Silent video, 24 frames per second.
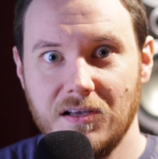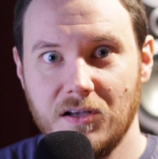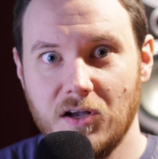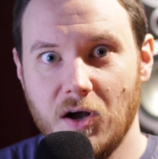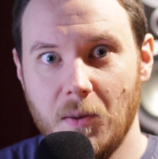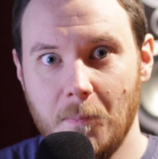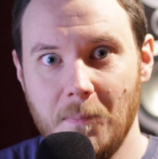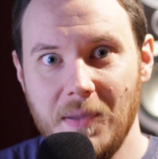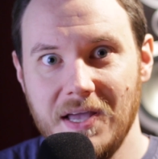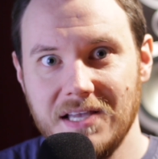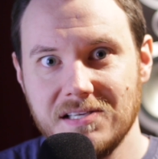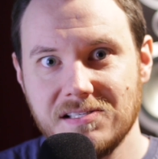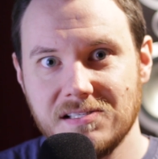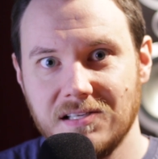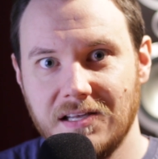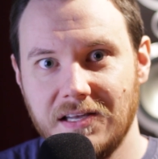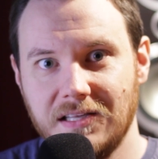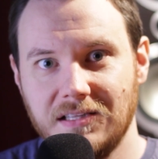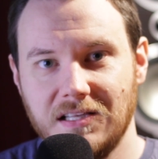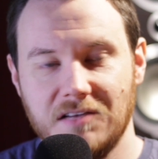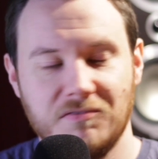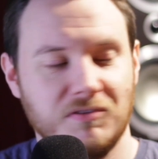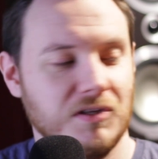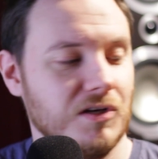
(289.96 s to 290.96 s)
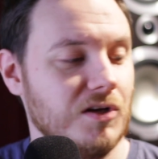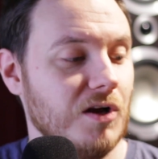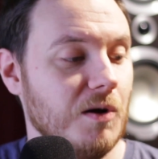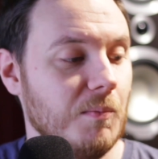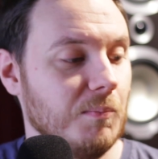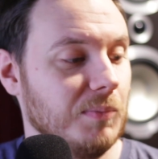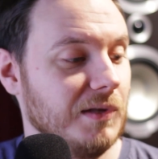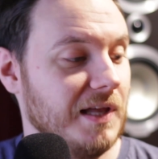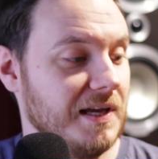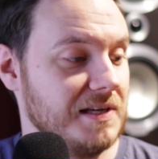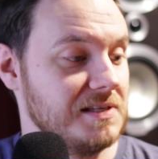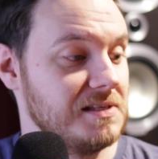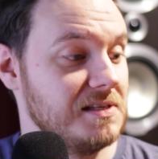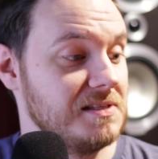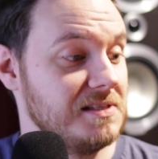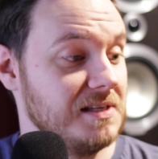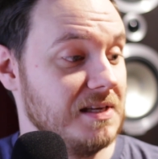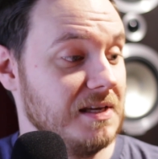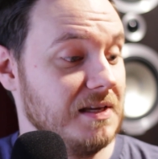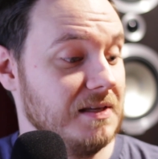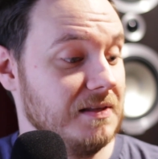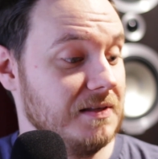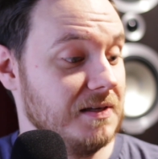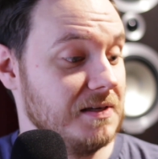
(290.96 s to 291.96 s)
got a baseline level of complexity